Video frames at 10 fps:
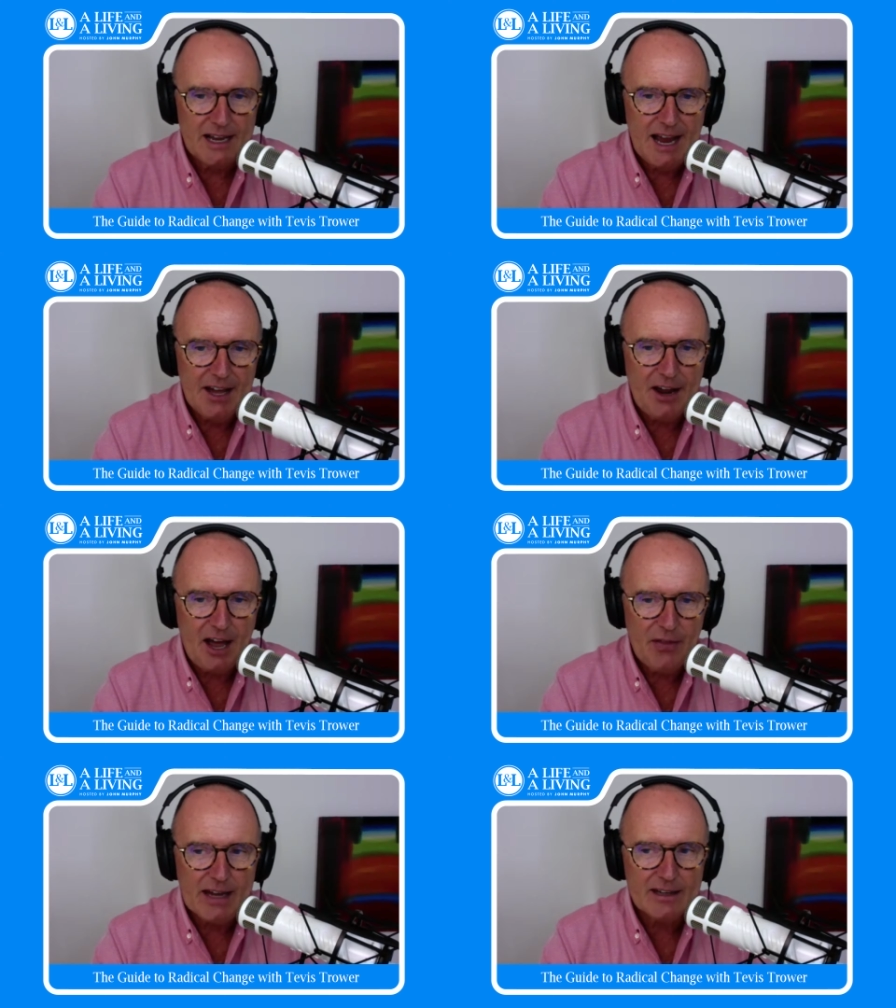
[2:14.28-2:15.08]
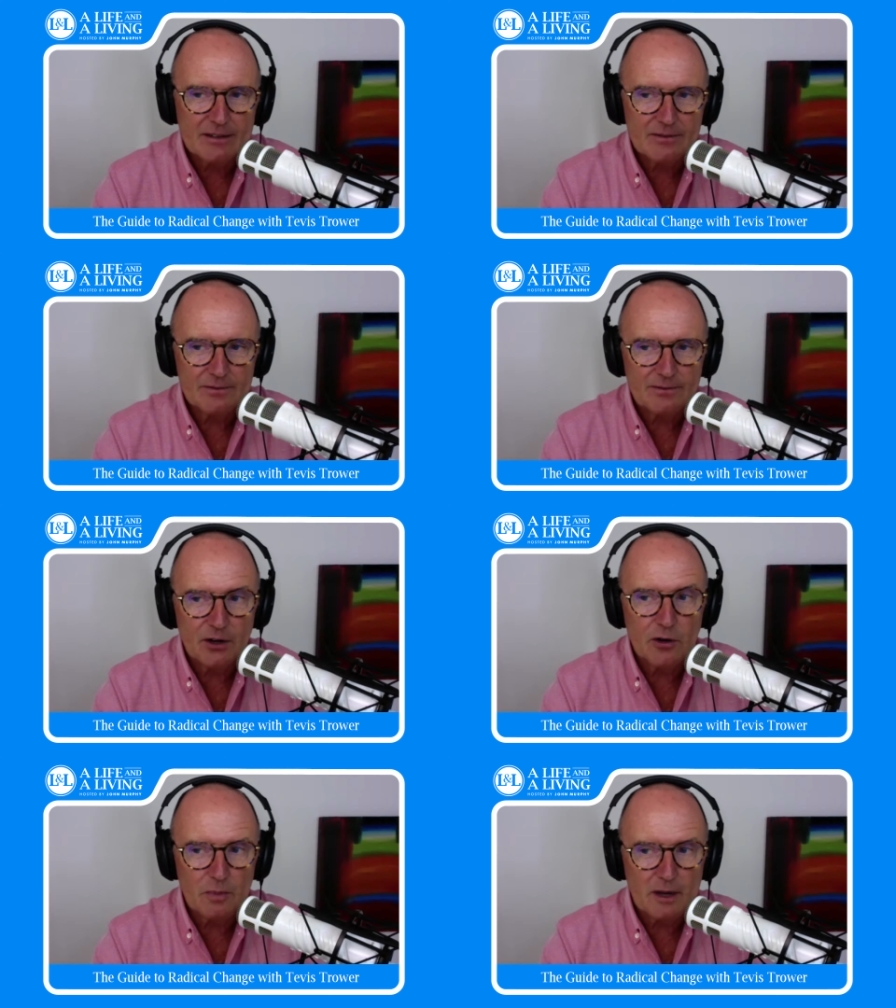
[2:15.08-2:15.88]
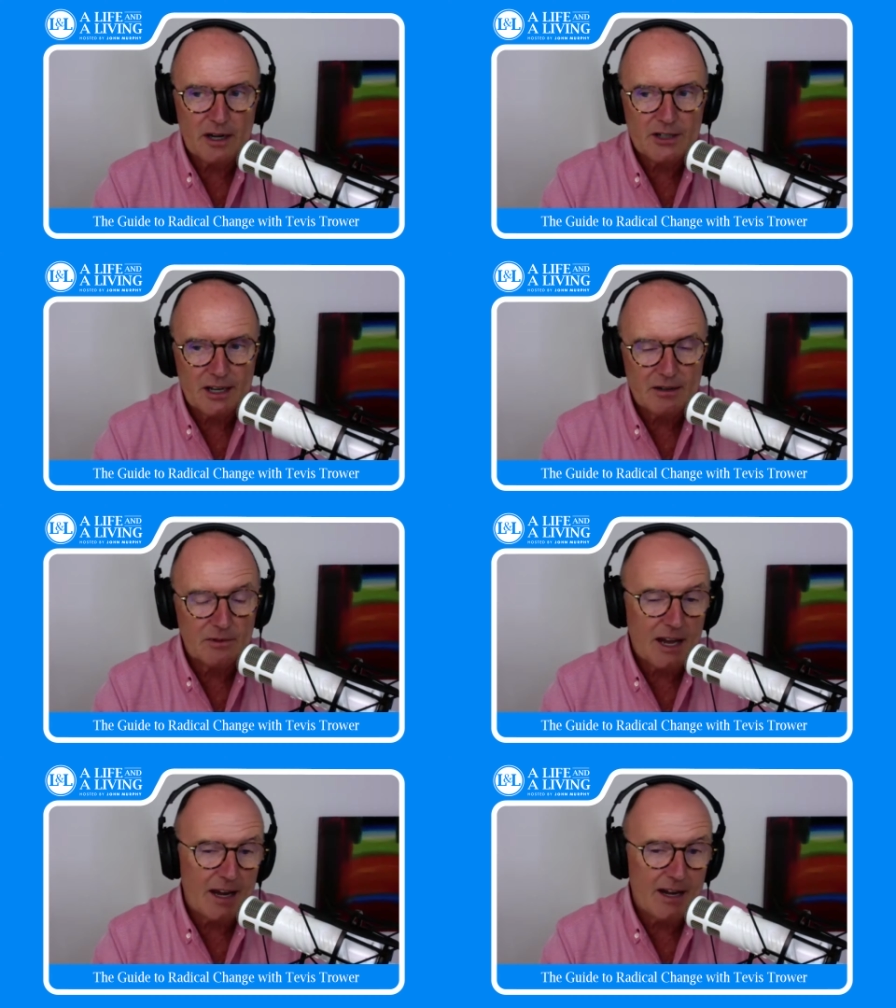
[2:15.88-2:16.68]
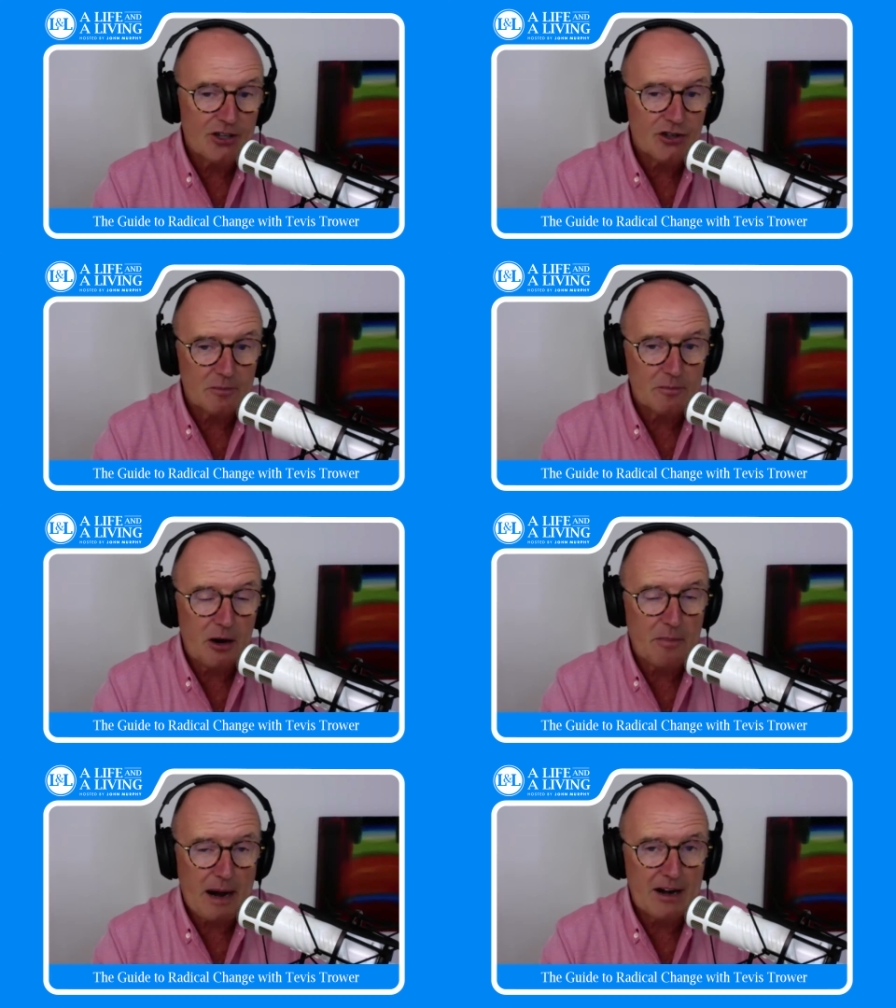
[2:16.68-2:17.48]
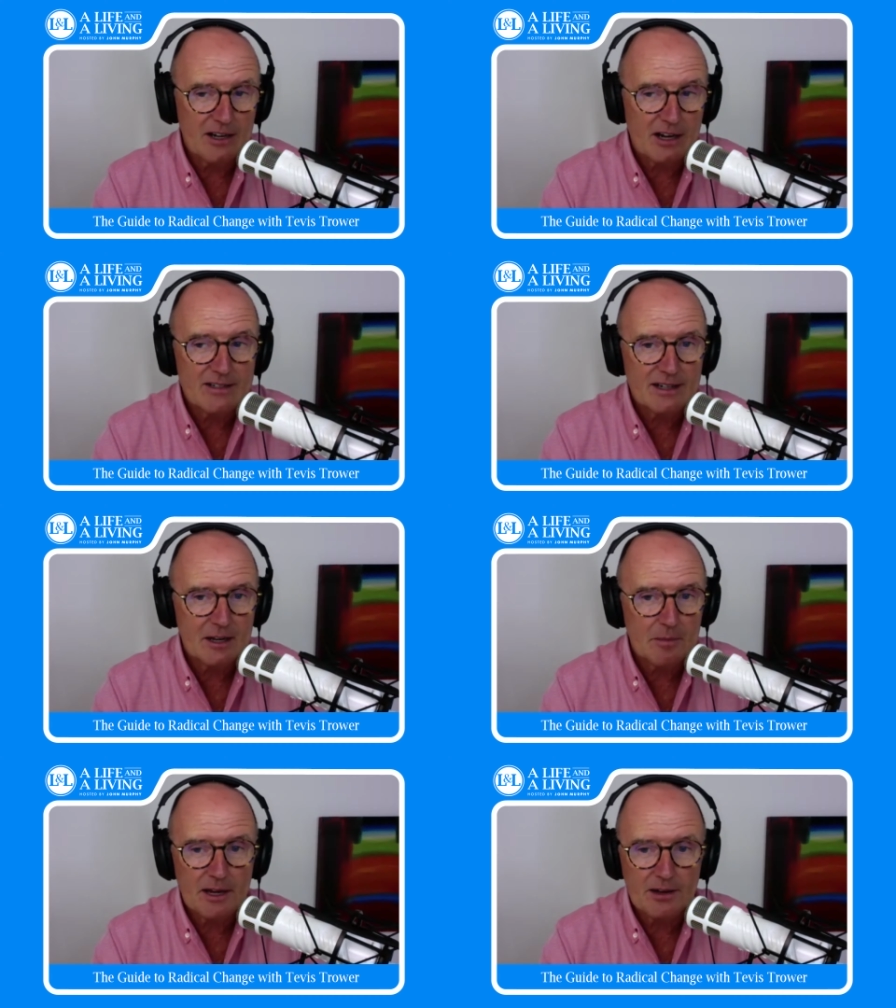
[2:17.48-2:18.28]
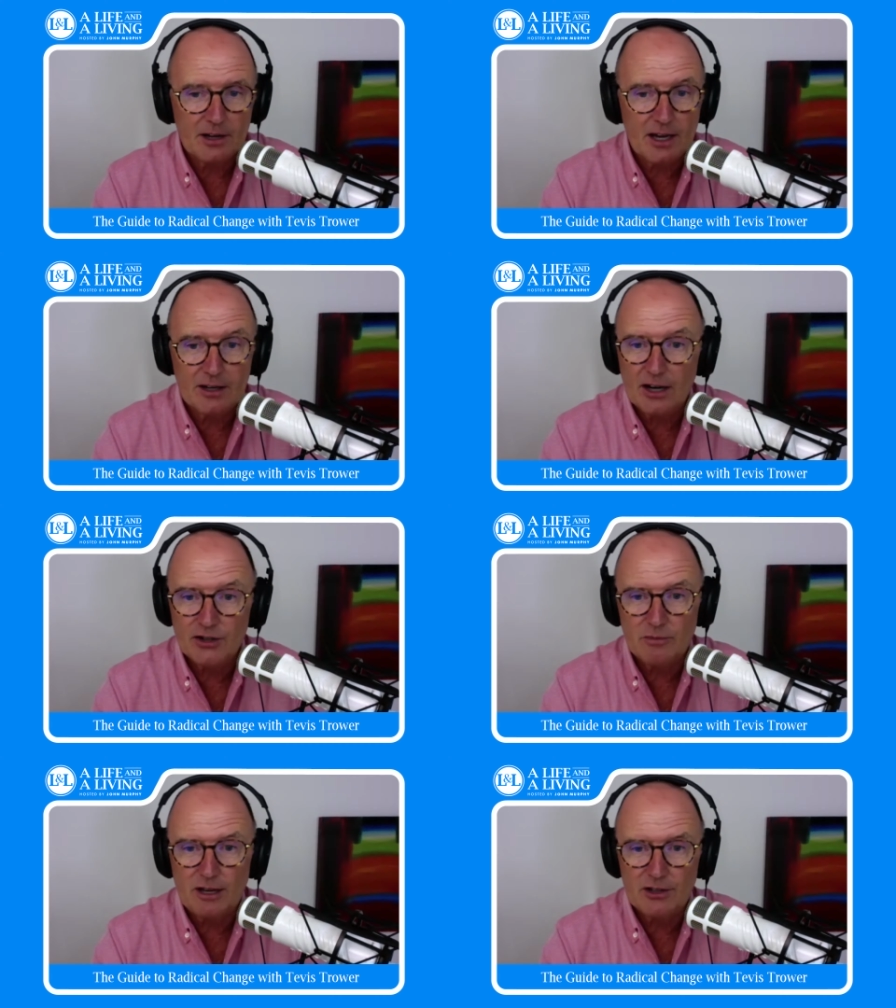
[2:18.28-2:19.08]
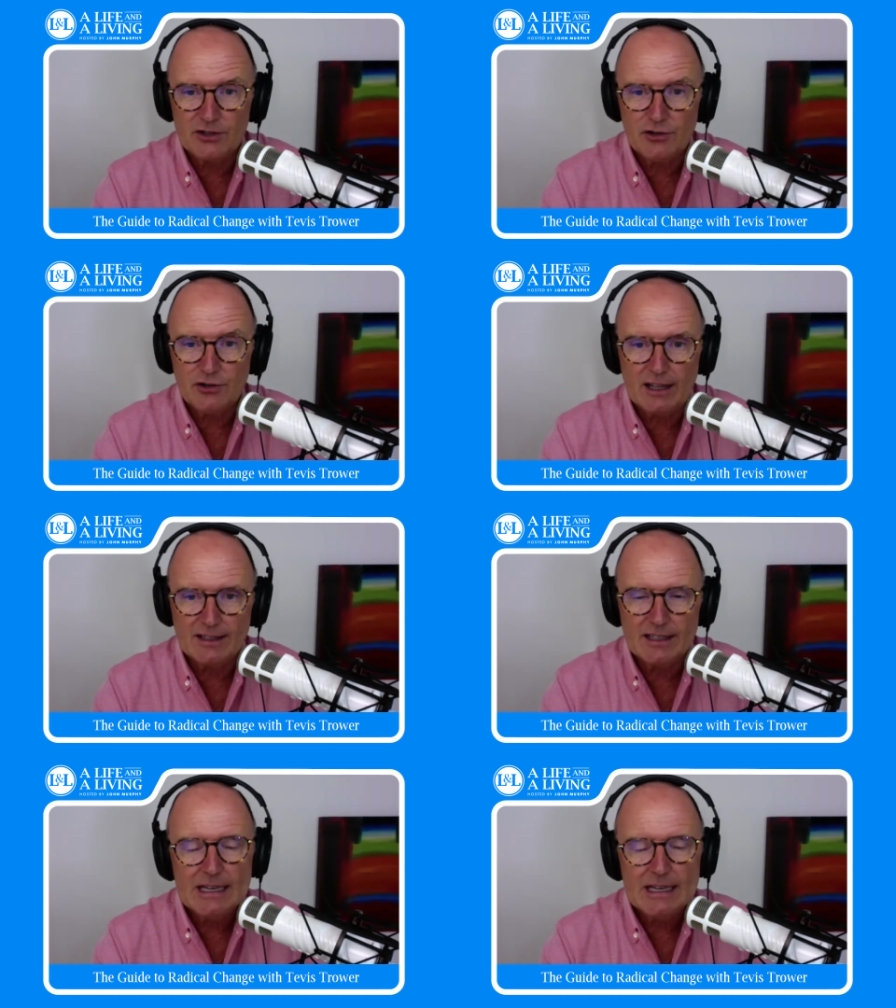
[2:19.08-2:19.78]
and how that vulnerability can actually, paradoxically be a tremendous strength.